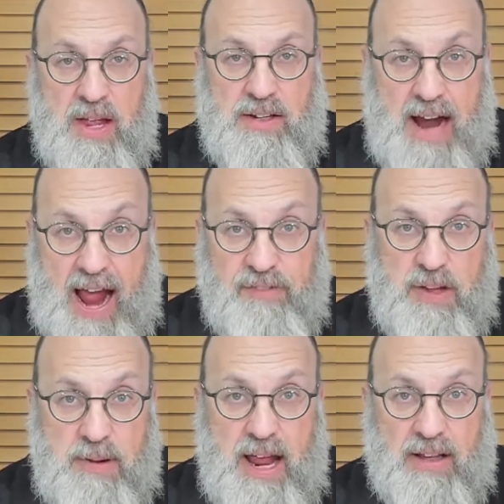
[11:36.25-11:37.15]
There have
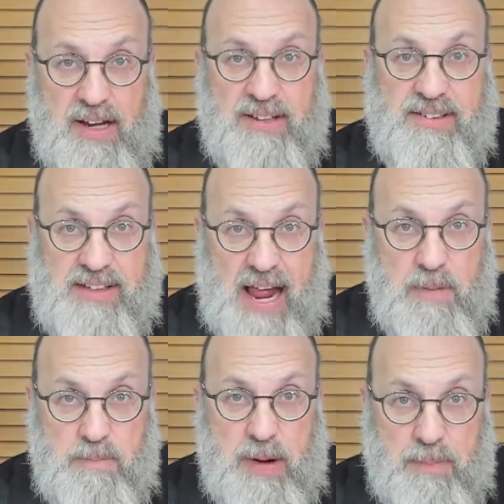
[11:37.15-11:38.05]
to be at least
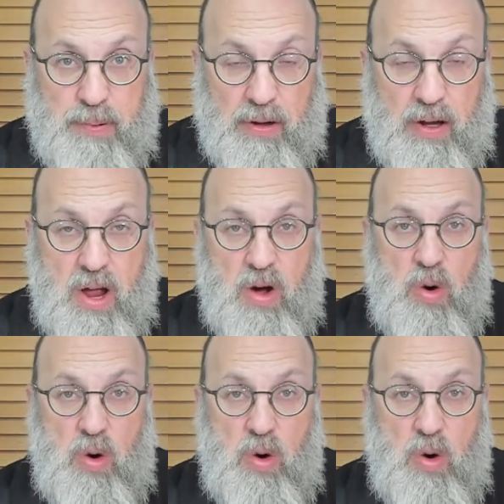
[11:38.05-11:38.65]
10 people